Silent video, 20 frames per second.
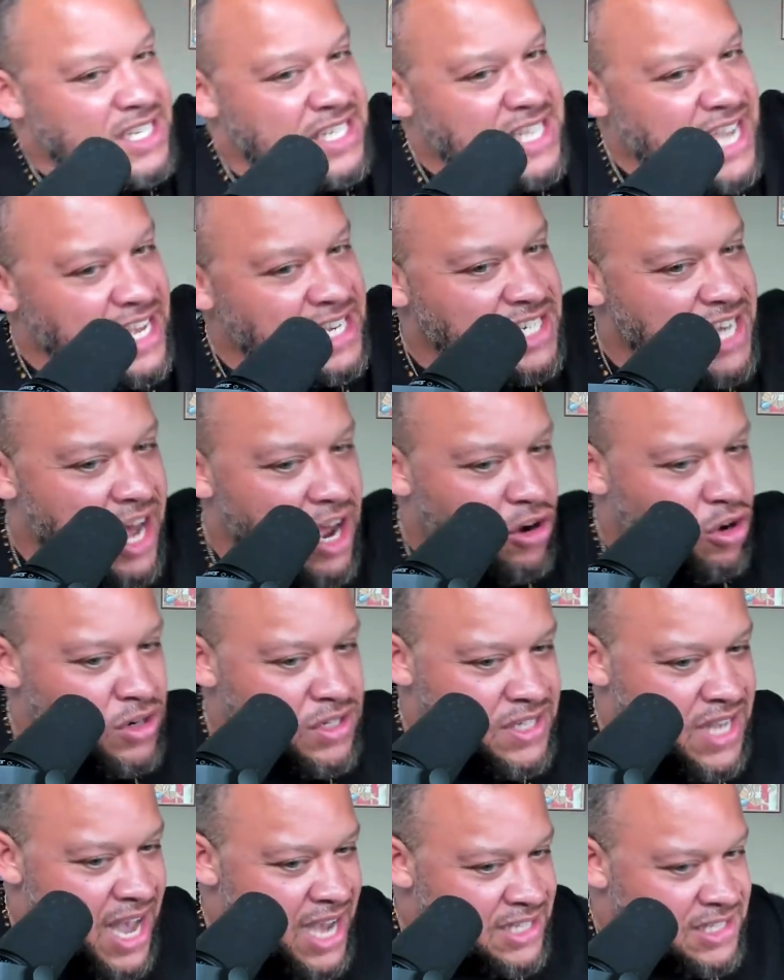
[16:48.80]
is Saint John
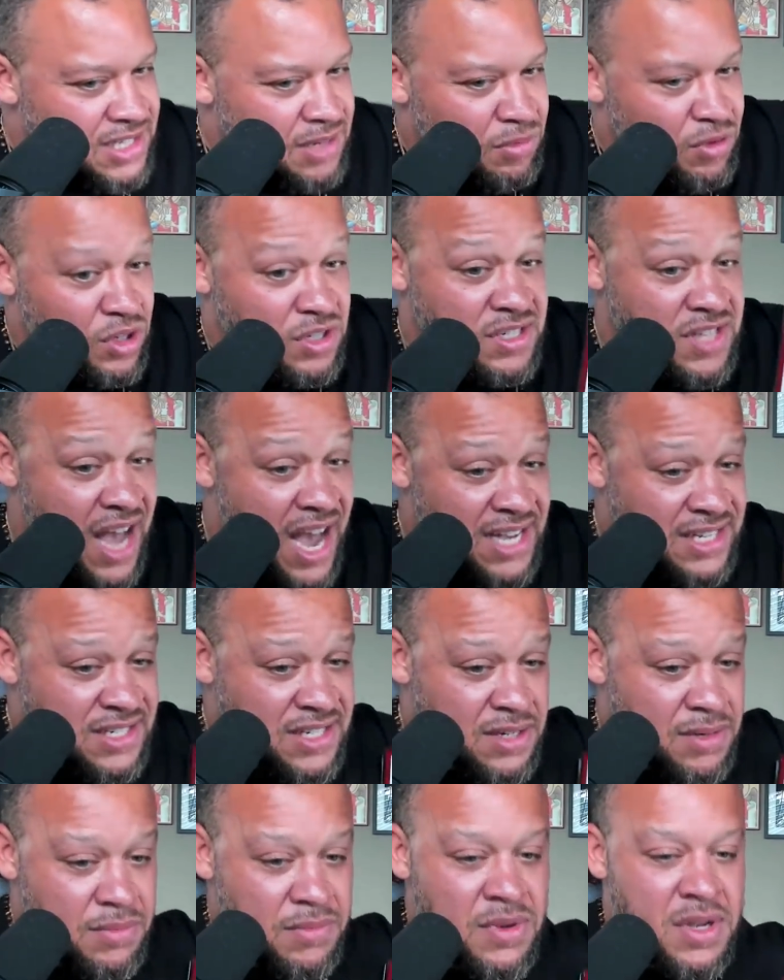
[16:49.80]
Chrysostom.
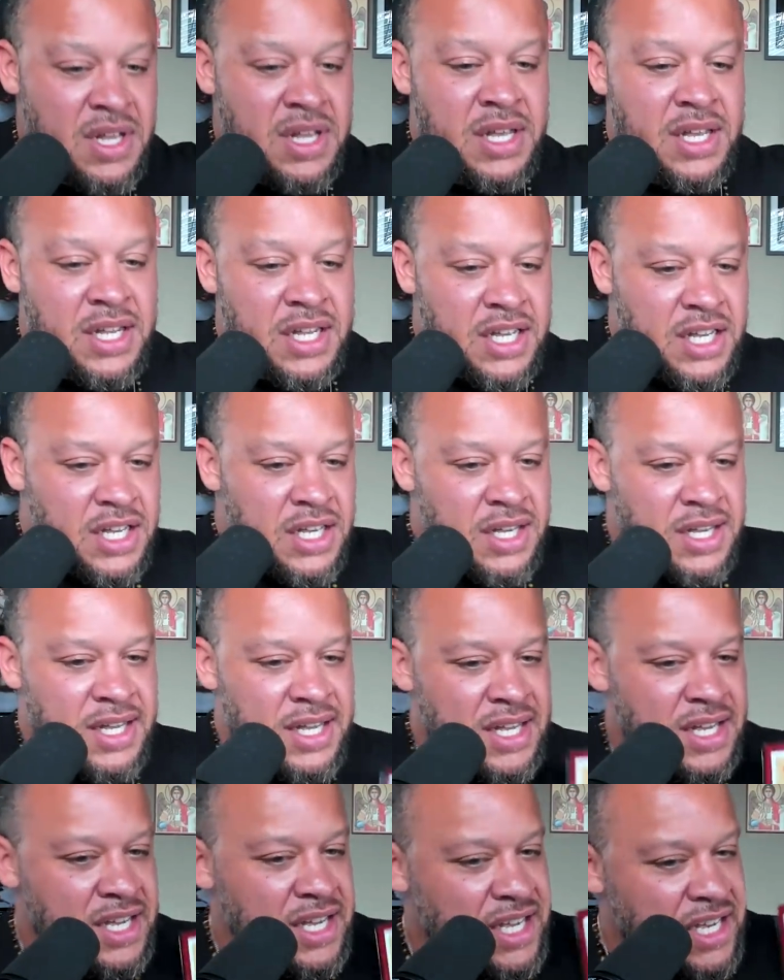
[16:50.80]
Chrysostom
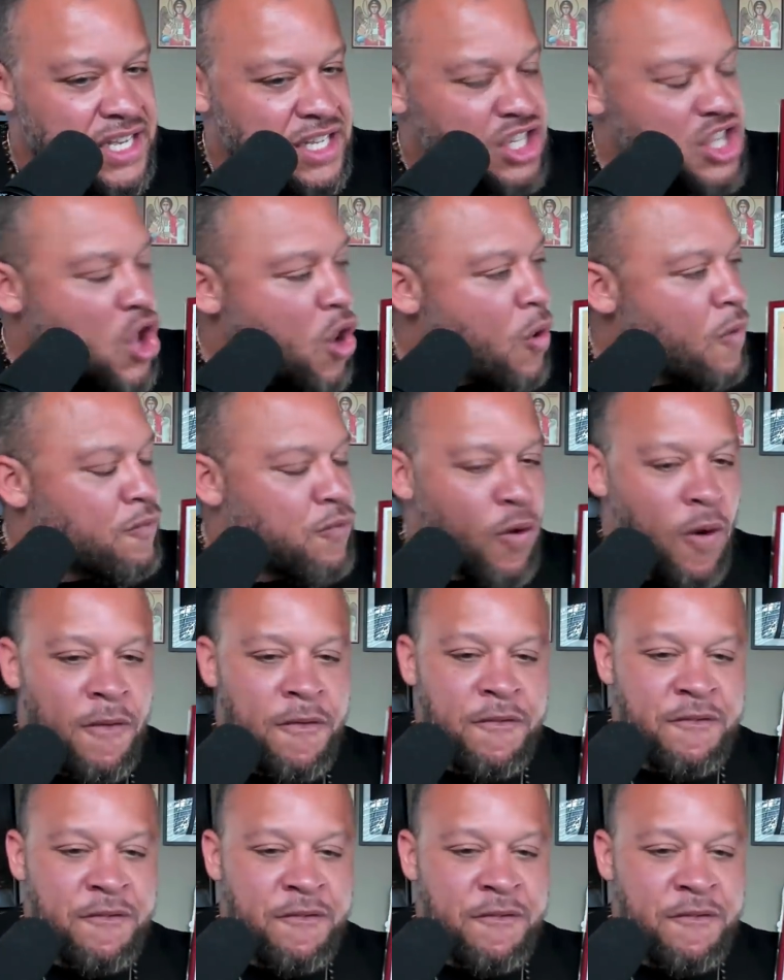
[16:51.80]
is known for a